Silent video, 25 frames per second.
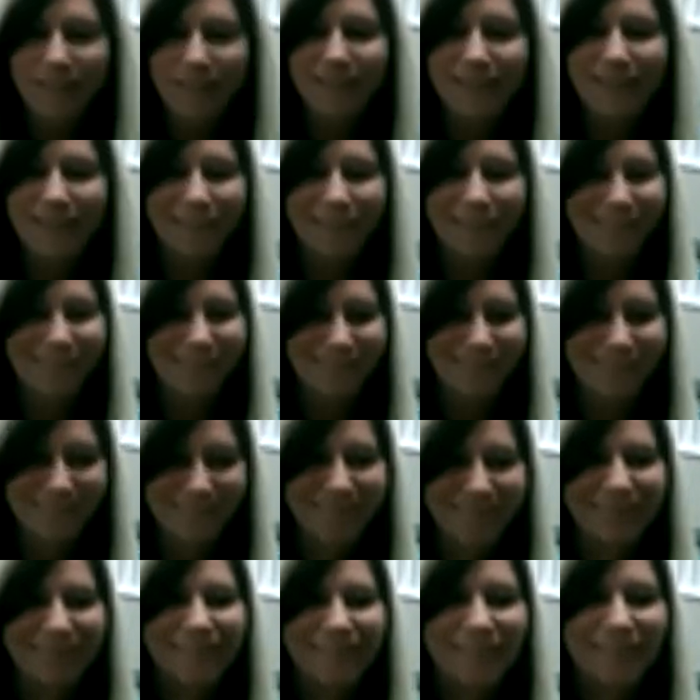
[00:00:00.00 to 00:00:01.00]

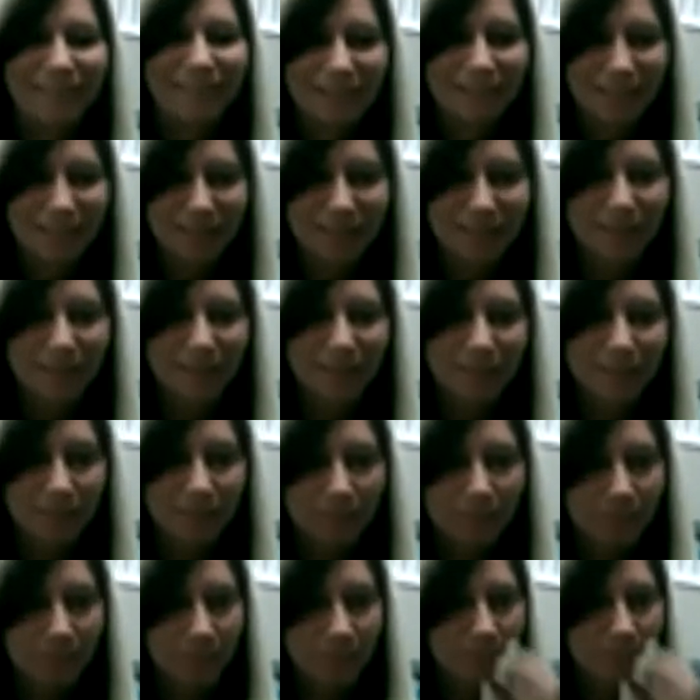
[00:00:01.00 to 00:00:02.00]

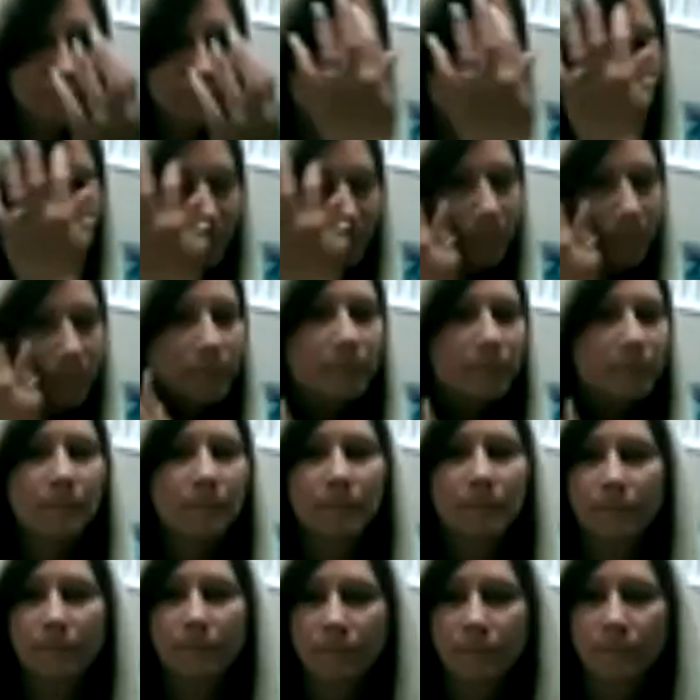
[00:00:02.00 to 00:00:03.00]

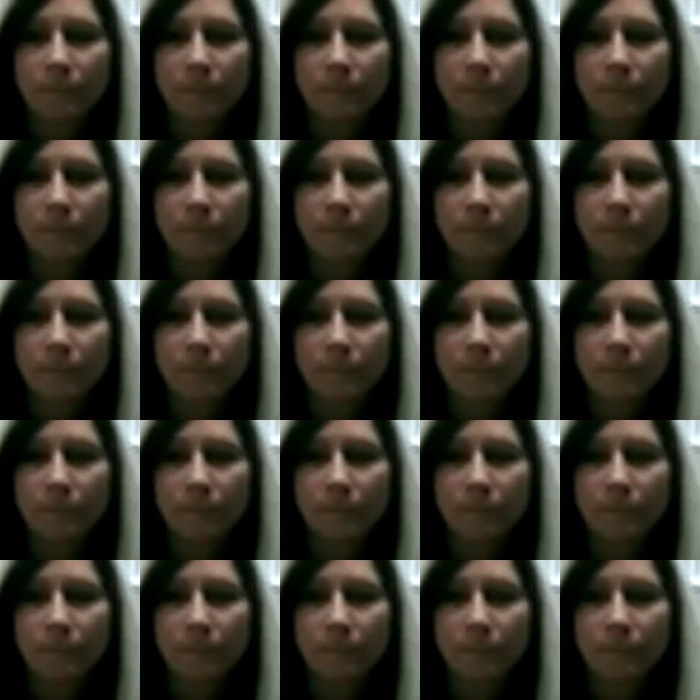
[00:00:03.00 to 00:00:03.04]
[no speech]